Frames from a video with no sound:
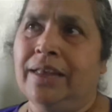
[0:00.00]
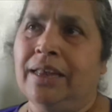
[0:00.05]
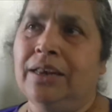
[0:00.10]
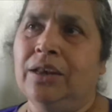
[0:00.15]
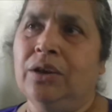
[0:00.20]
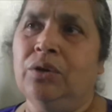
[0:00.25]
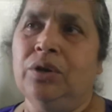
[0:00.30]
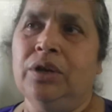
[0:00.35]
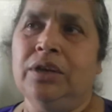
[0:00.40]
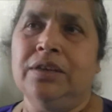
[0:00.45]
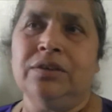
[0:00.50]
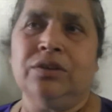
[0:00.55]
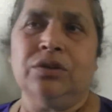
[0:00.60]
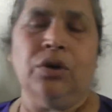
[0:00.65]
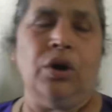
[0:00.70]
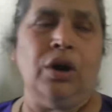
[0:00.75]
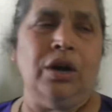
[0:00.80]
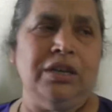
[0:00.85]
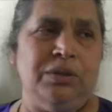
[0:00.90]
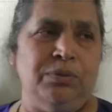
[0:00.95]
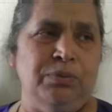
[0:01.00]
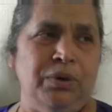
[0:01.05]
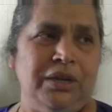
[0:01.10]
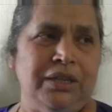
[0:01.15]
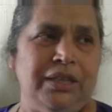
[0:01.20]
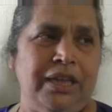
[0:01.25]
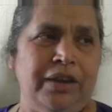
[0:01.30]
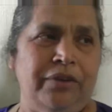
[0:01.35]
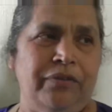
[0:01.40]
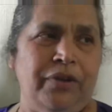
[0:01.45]
that it is God's work
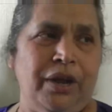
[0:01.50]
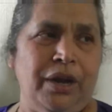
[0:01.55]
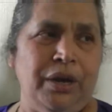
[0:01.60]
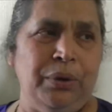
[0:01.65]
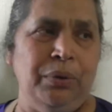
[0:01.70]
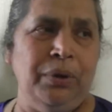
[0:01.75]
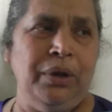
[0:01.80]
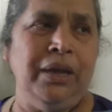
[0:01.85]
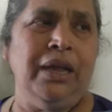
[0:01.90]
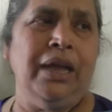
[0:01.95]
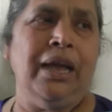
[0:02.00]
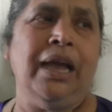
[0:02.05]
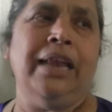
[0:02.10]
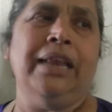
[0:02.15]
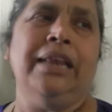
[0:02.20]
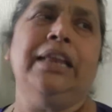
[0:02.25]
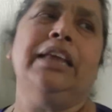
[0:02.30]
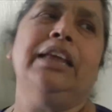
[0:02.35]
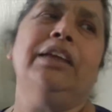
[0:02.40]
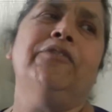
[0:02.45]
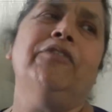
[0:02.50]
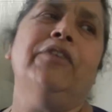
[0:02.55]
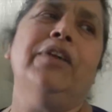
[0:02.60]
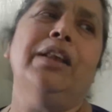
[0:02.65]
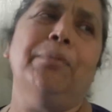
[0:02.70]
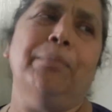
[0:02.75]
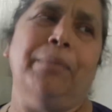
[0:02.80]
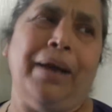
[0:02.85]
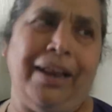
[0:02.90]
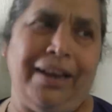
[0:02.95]
that we are doing, and He
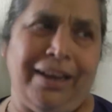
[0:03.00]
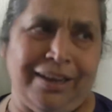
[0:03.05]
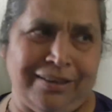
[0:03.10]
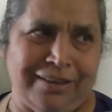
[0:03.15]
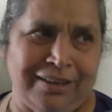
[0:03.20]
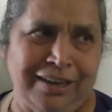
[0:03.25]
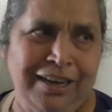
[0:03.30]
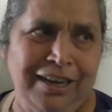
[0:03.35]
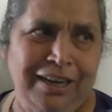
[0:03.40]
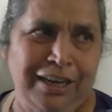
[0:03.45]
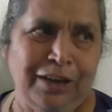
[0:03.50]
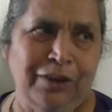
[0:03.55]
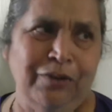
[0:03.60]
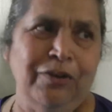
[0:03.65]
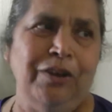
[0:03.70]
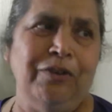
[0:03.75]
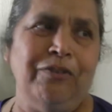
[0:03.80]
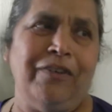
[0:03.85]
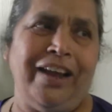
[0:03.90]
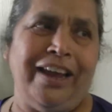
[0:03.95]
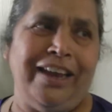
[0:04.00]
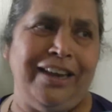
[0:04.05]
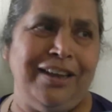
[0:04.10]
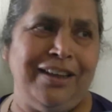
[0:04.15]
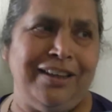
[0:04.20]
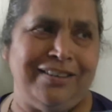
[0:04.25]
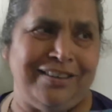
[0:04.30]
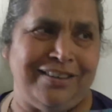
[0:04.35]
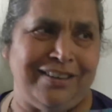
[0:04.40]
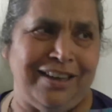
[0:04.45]
will manage. He will find
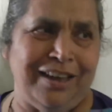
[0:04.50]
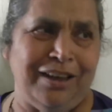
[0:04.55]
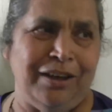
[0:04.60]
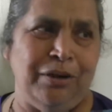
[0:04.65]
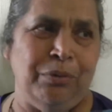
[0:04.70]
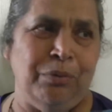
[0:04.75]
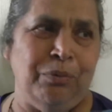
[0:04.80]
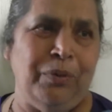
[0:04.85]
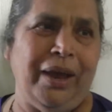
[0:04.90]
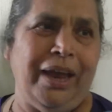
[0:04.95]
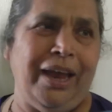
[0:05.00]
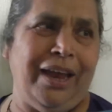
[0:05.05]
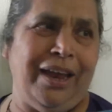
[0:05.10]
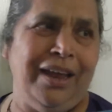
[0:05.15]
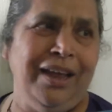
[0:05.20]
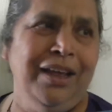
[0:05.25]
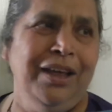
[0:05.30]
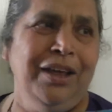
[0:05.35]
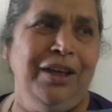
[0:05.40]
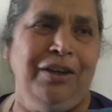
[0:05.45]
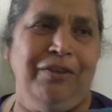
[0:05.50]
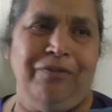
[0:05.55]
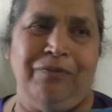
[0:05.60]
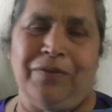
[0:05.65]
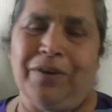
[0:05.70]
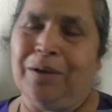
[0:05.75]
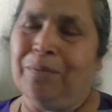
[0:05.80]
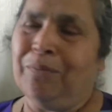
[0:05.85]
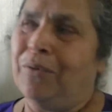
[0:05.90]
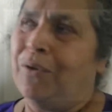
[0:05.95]
us a way
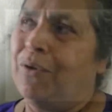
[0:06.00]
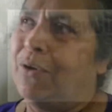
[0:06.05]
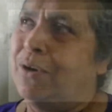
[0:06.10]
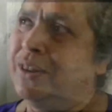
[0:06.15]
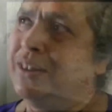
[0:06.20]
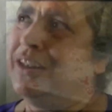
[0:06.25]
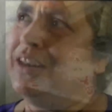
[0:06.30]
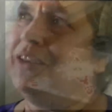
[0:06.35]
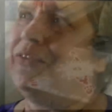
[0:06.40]
from all the